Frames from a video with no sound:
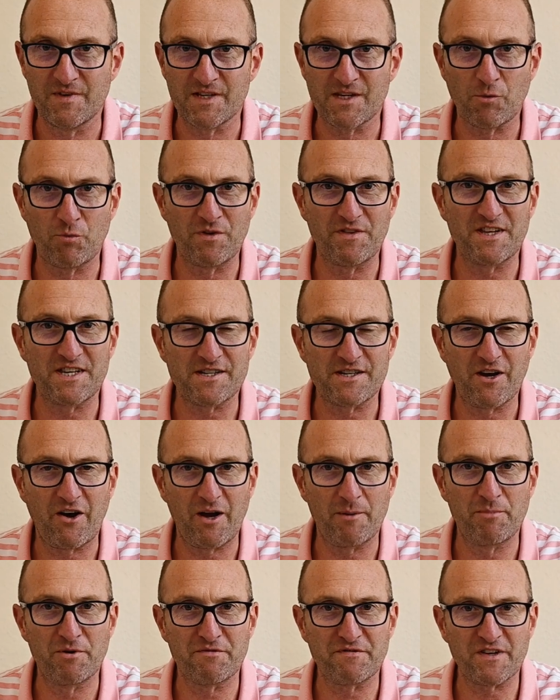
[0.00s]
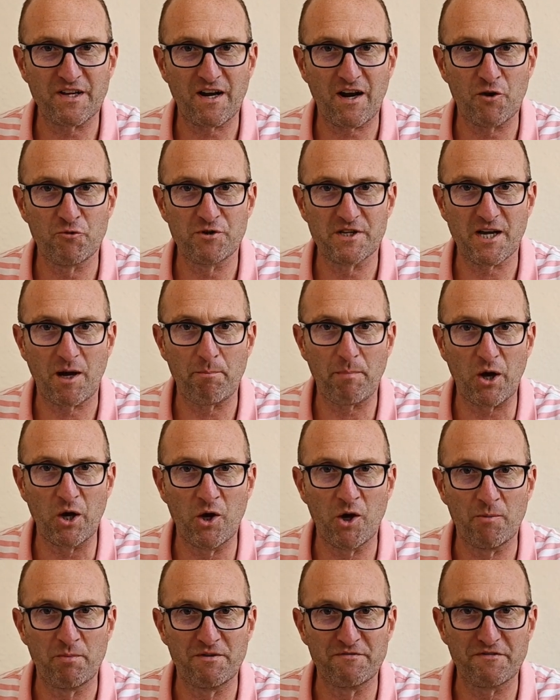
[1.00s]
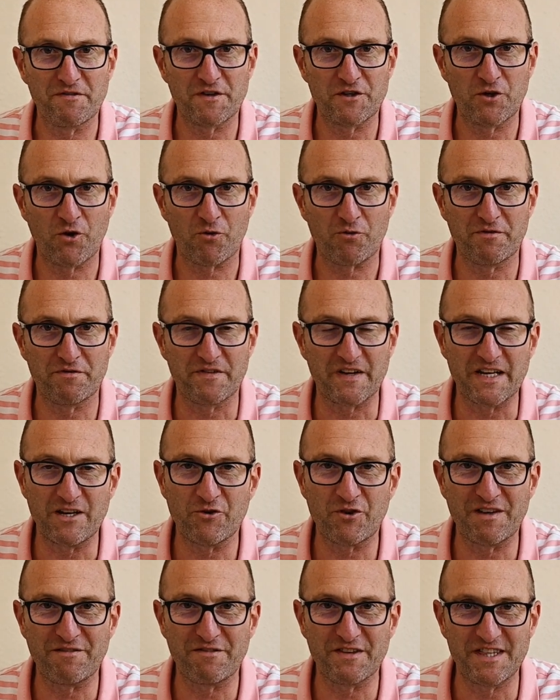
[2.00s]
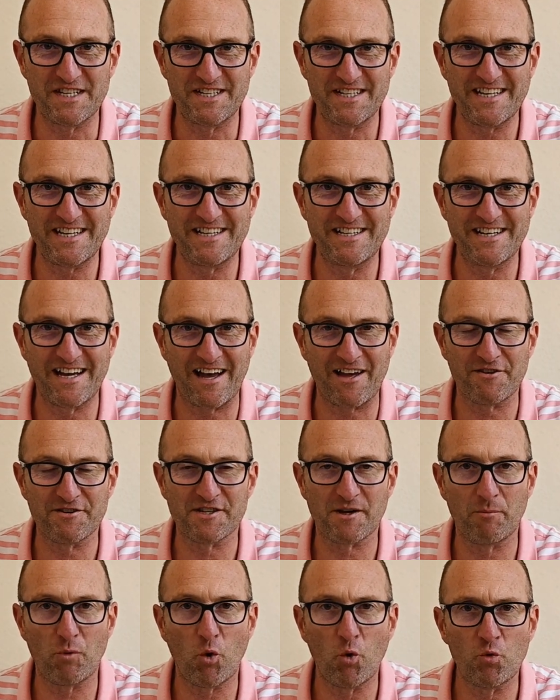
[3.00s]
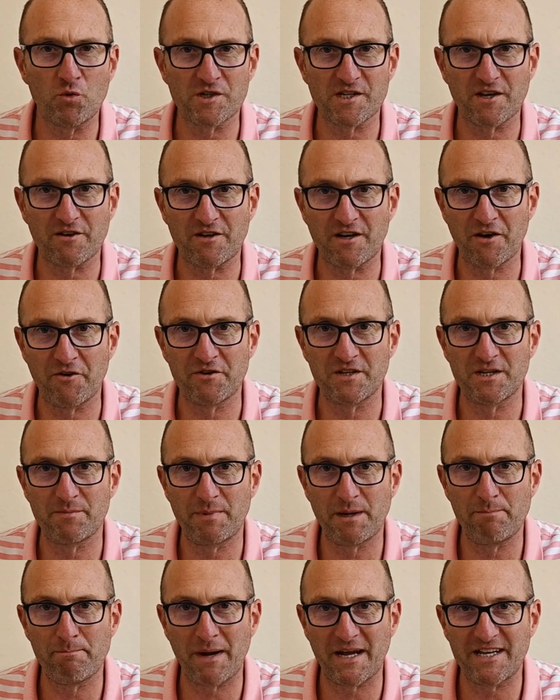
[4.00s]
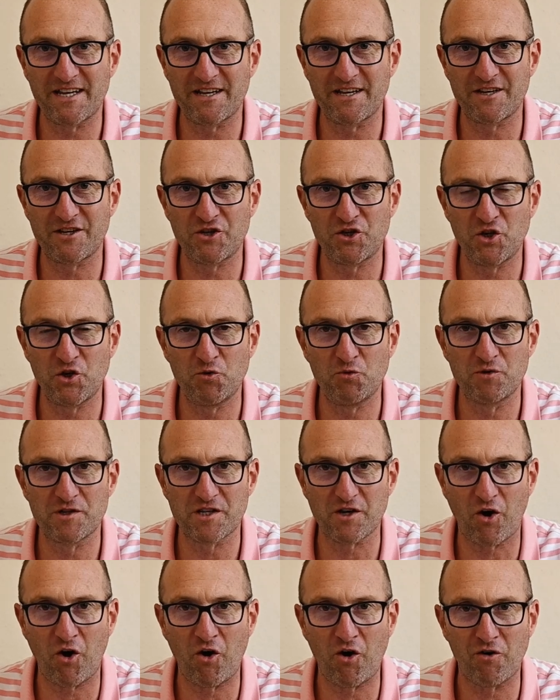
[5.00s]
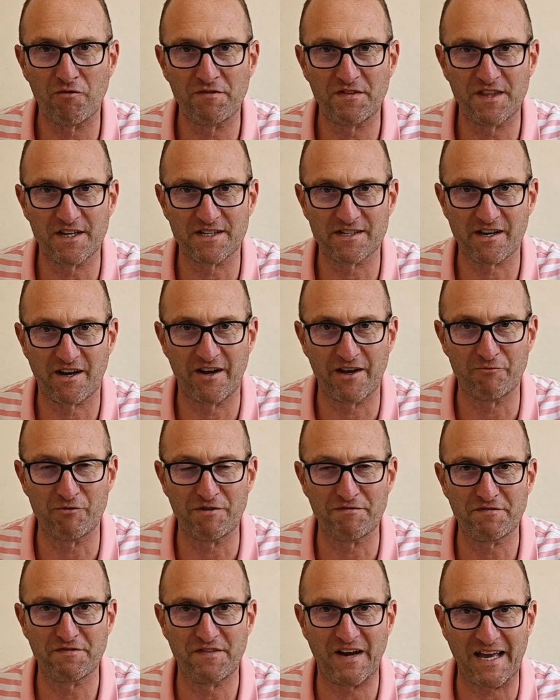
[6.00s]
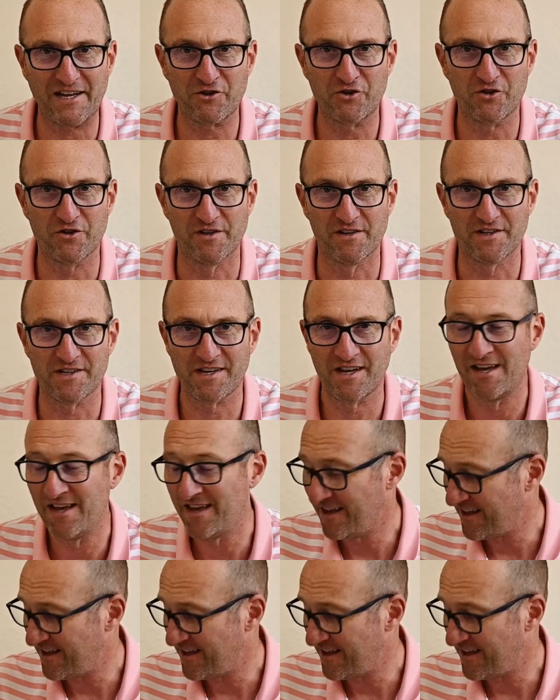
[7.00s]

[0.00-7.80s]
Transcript: So with this type of close-up urban photography, looking for the details, I'm also going to be making use of things like reflections.